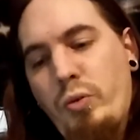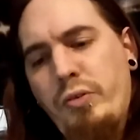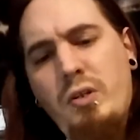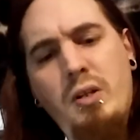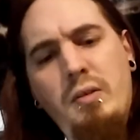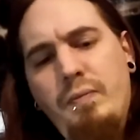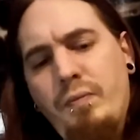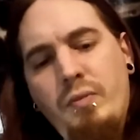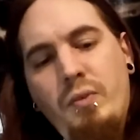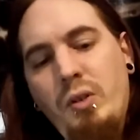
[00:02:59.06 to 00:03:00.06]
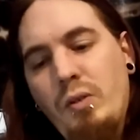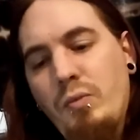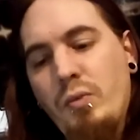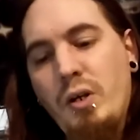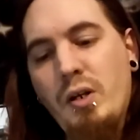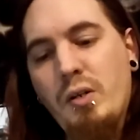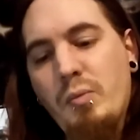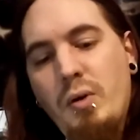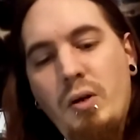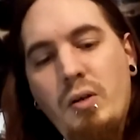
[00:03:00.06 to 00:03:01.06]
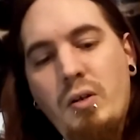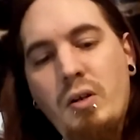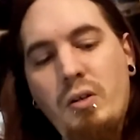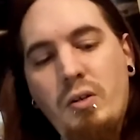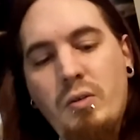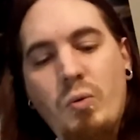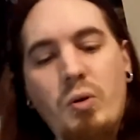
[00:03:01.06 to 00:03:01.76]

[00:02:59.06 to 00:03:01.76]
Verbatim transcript: Once again, really random art color